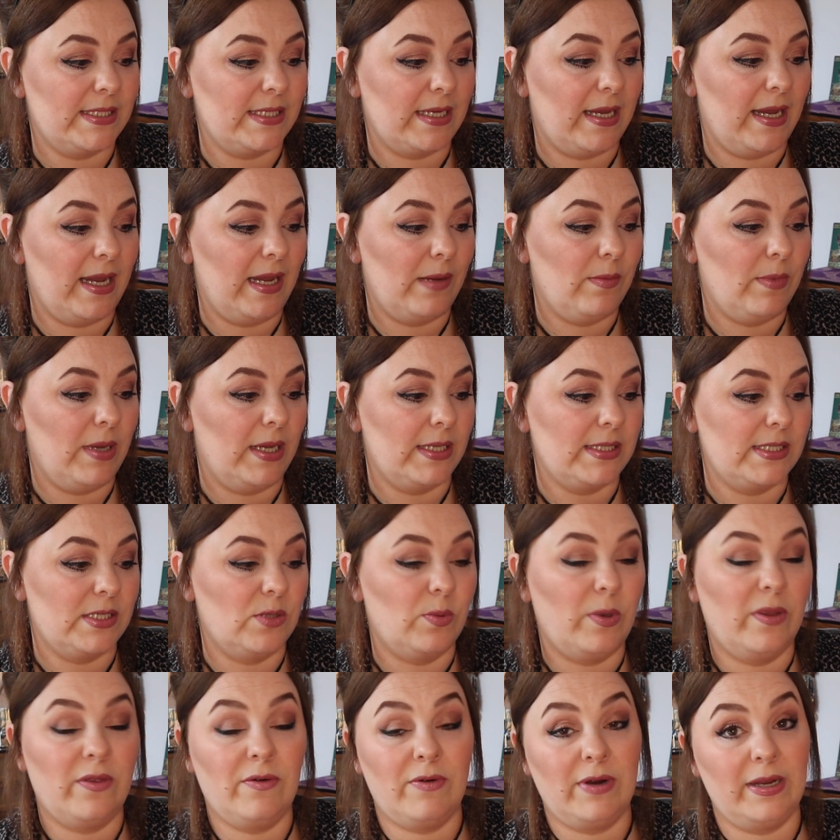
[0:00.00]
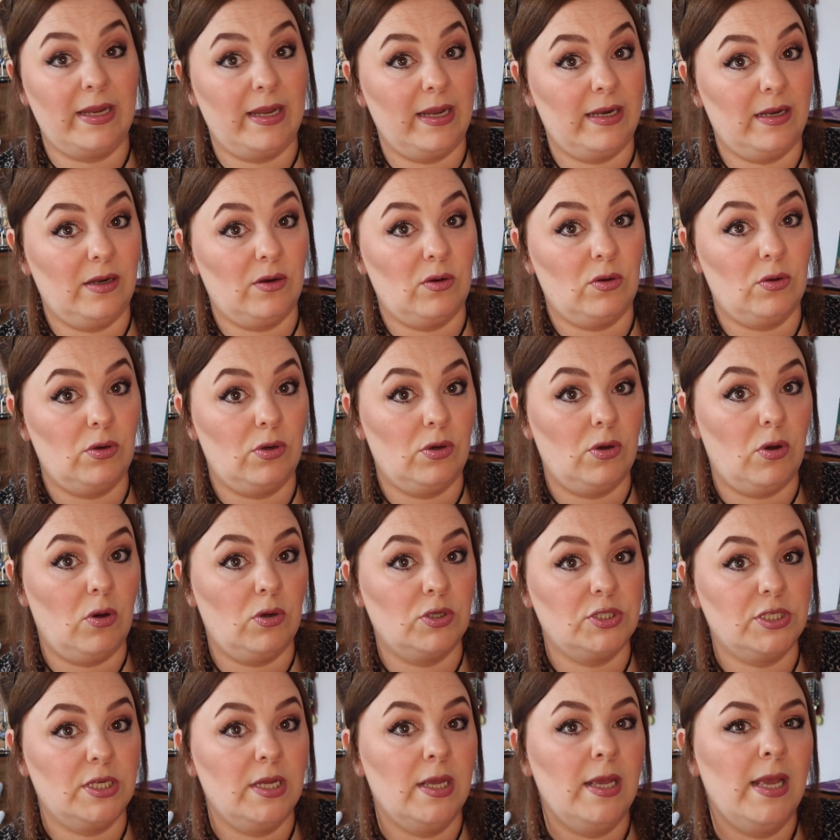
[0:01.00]
time as to whether I get it or
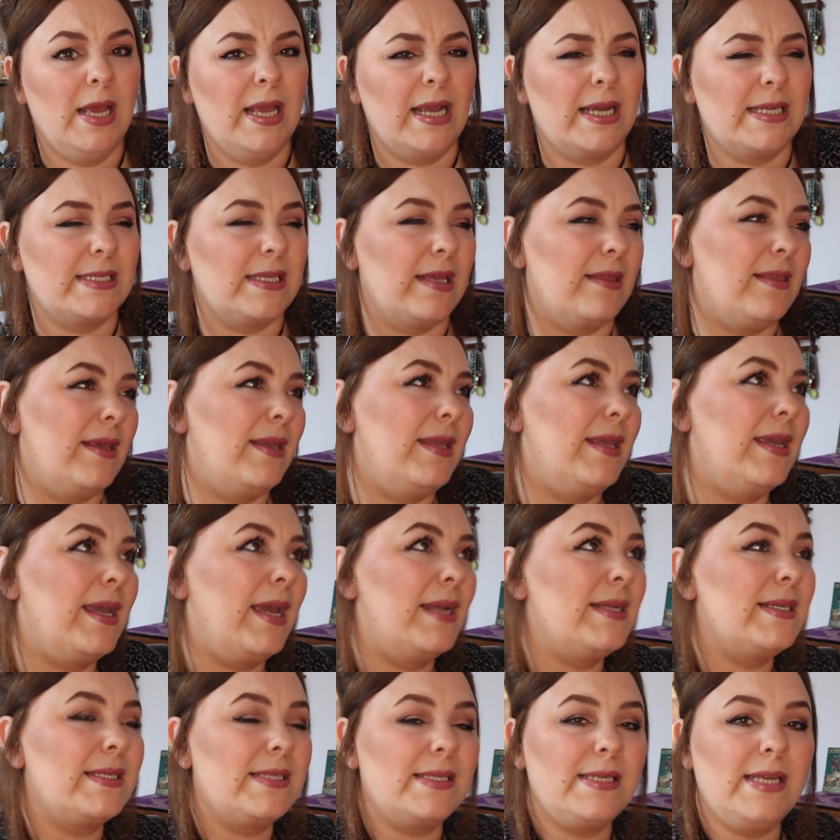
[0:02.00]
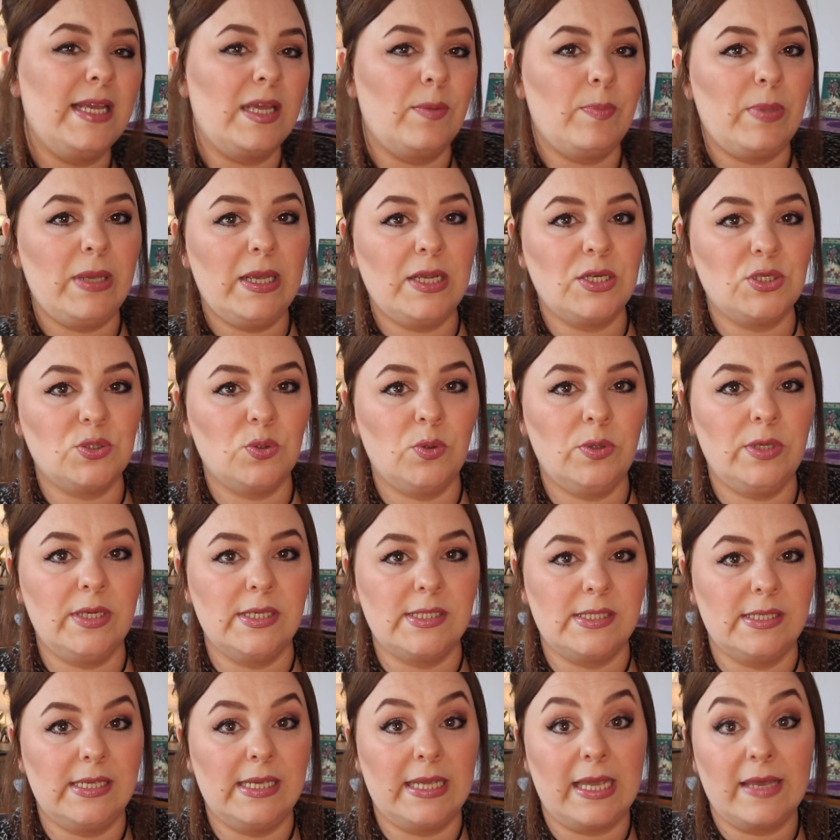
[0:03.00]
not. Because I think you get a sneak peek, don't you?
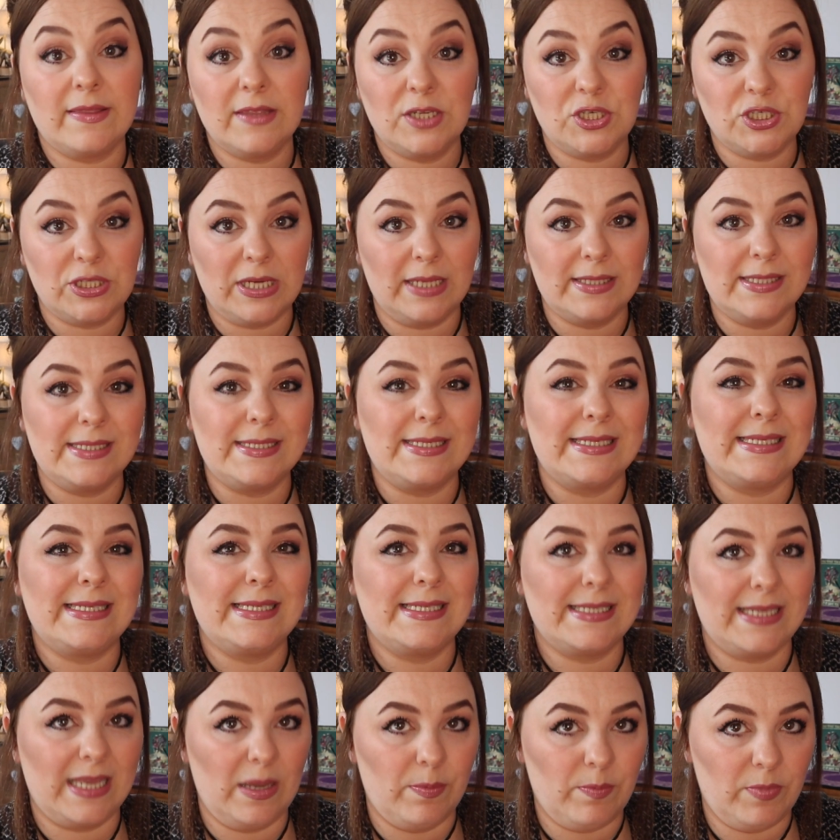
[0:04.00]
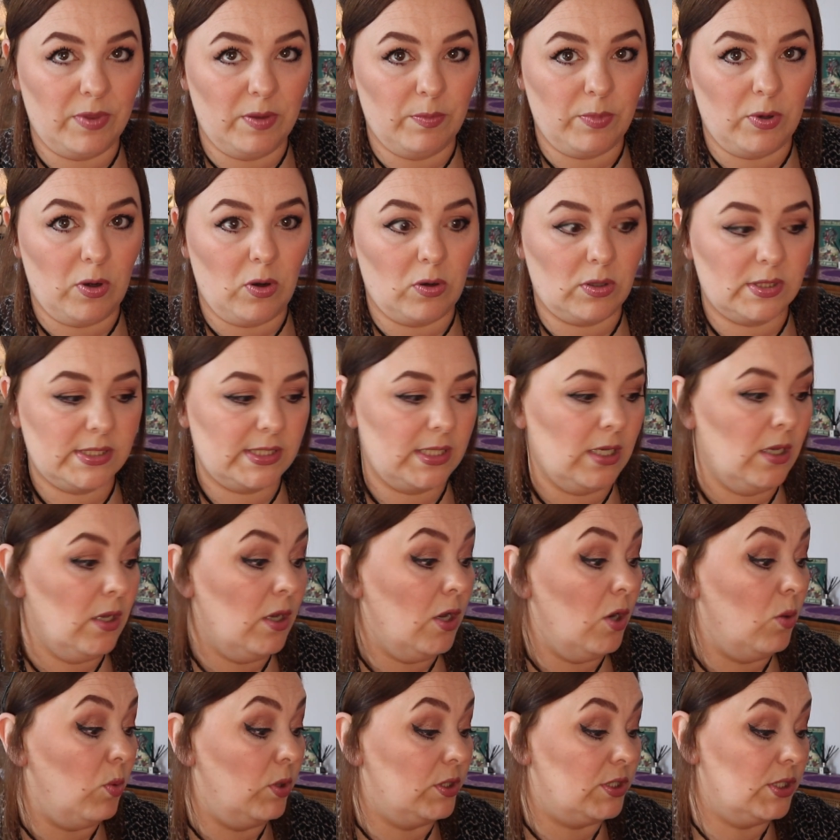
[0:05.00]
So you get the chance to skip the box,
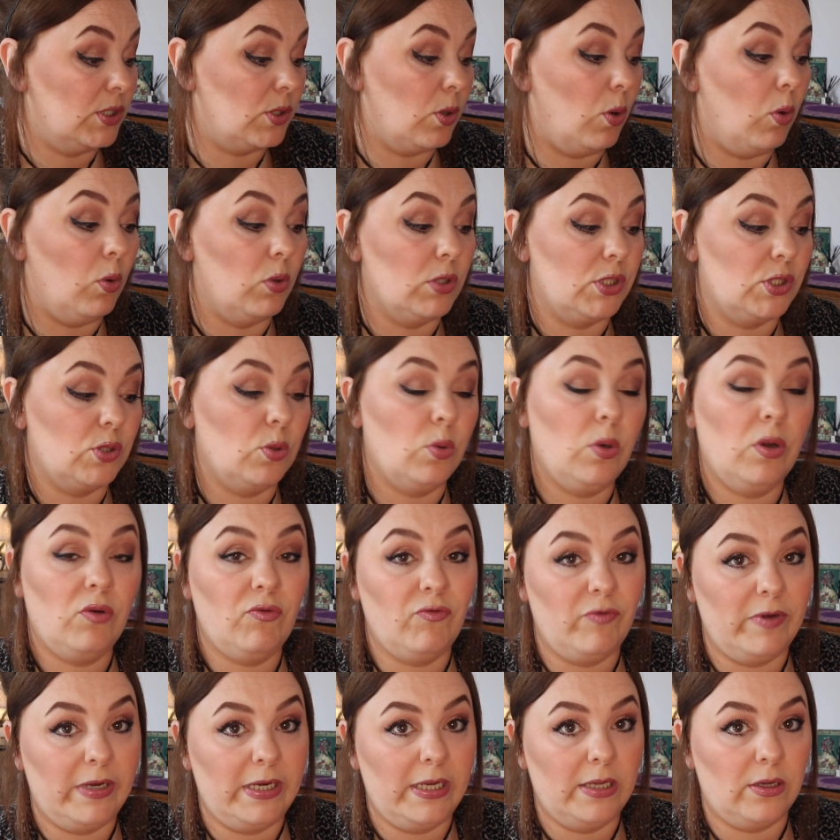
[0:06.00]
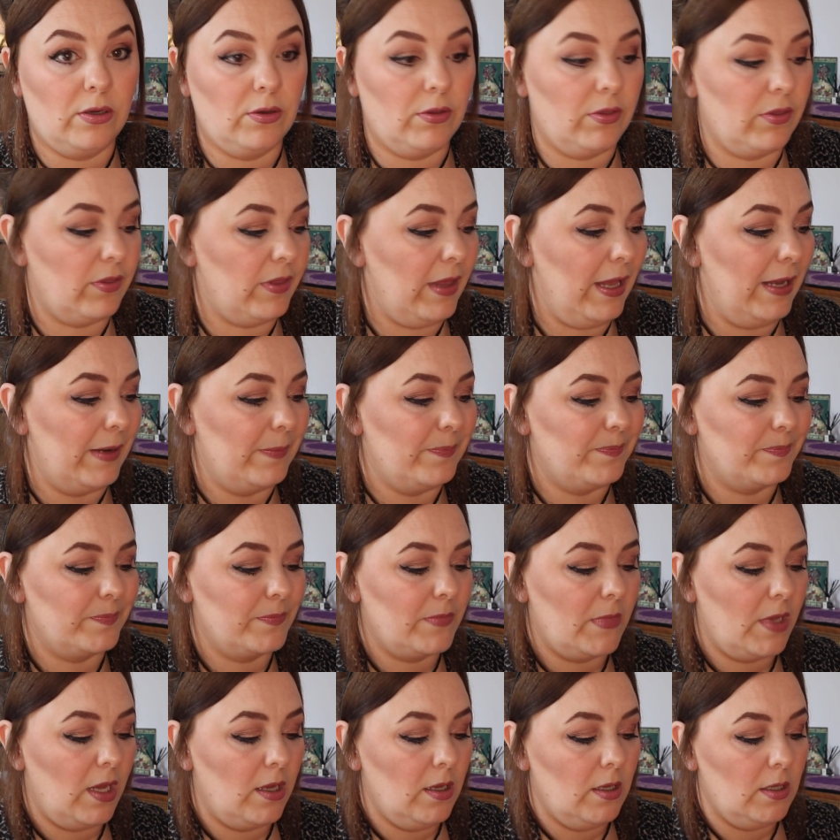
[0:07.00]
which is also a really good thing.
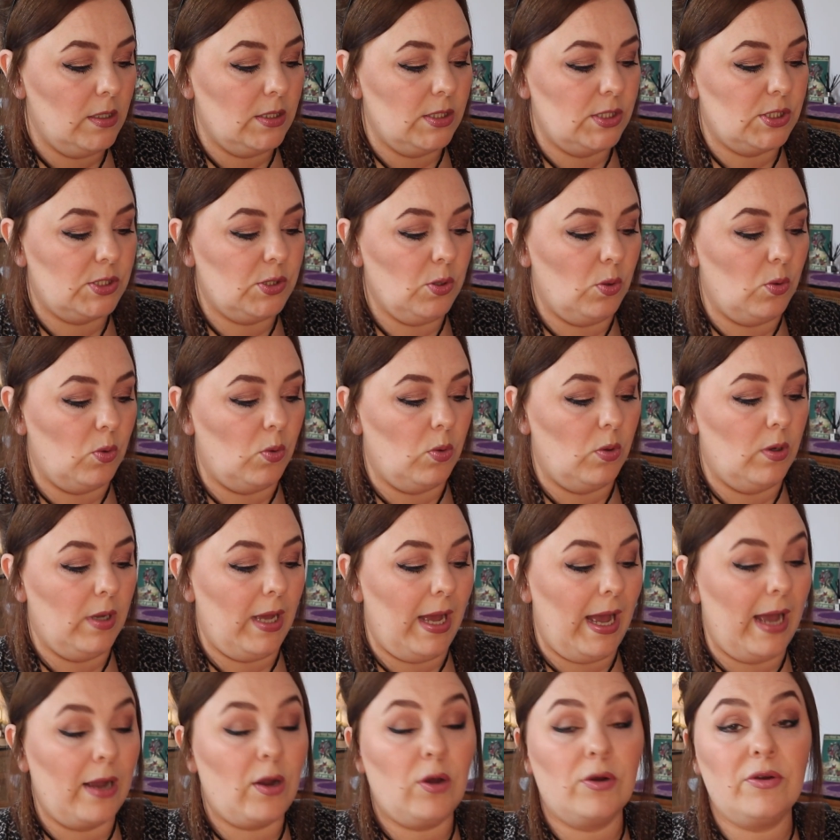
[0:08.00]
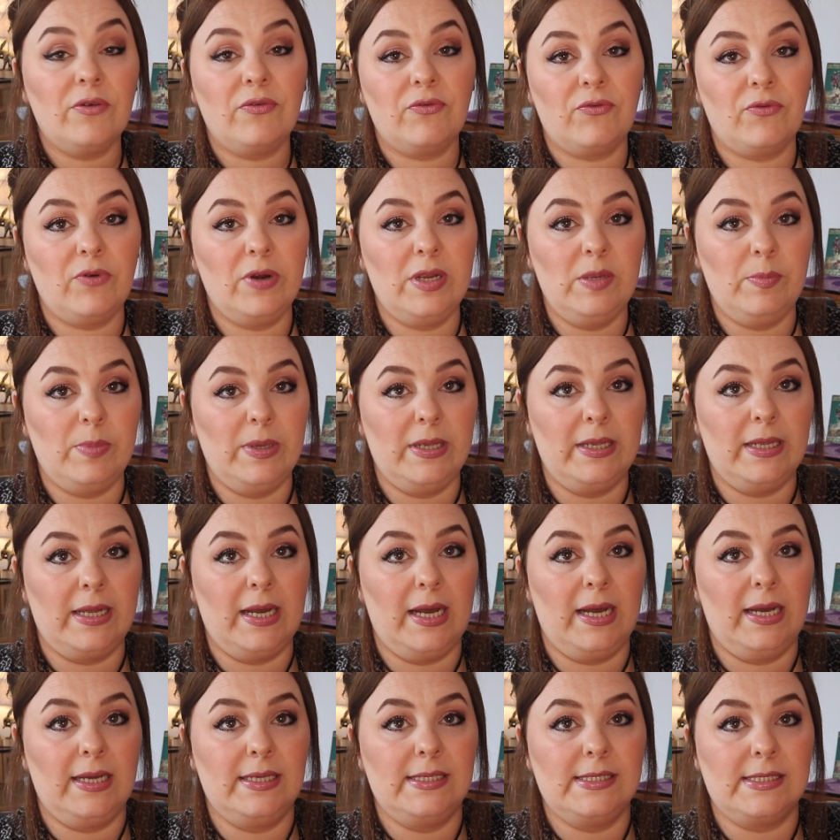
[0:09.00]
So I got a freebie,
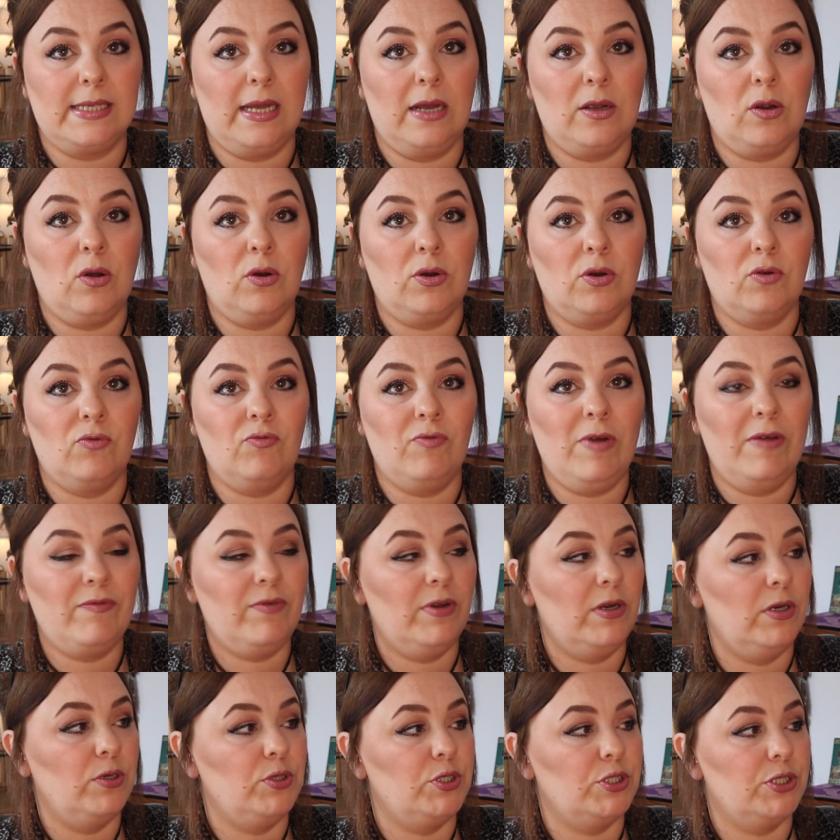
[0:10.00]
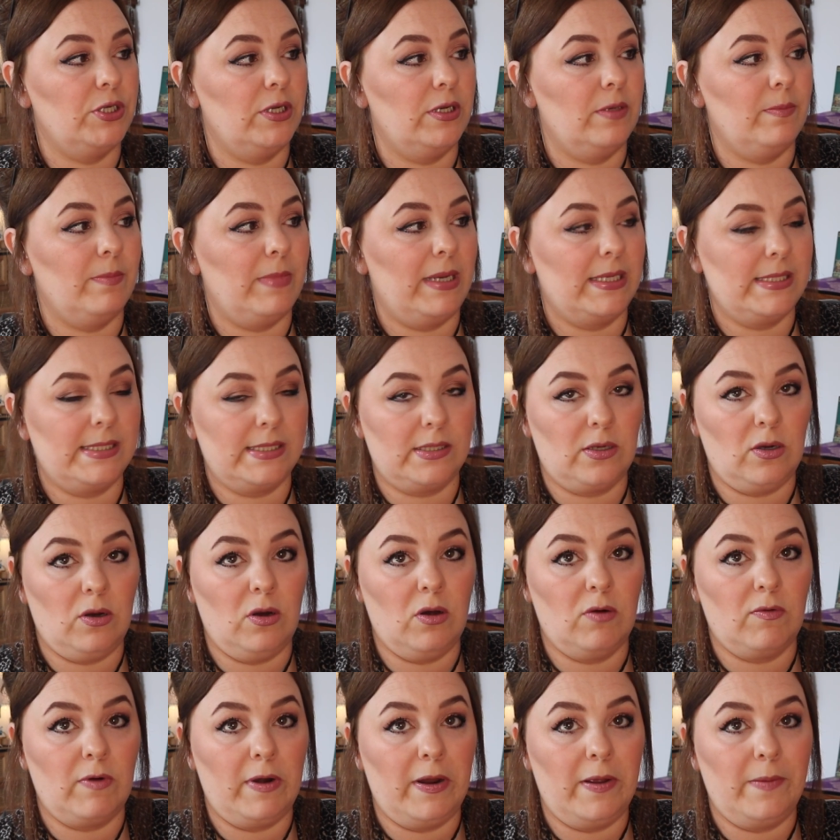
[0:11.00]
guys. I got a Revolution
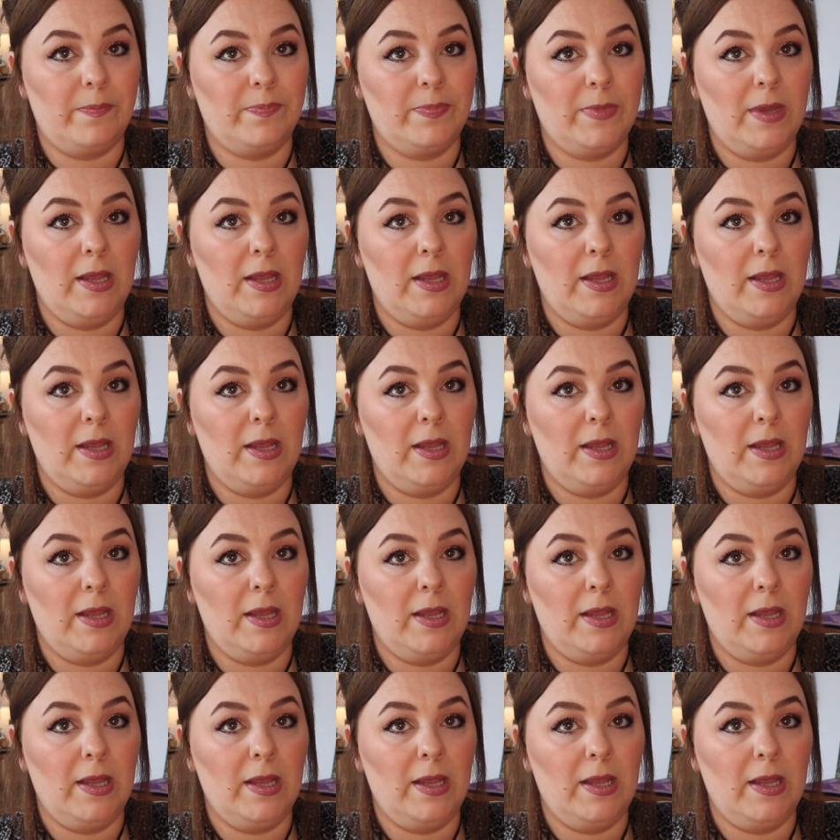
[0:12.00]
Mascara.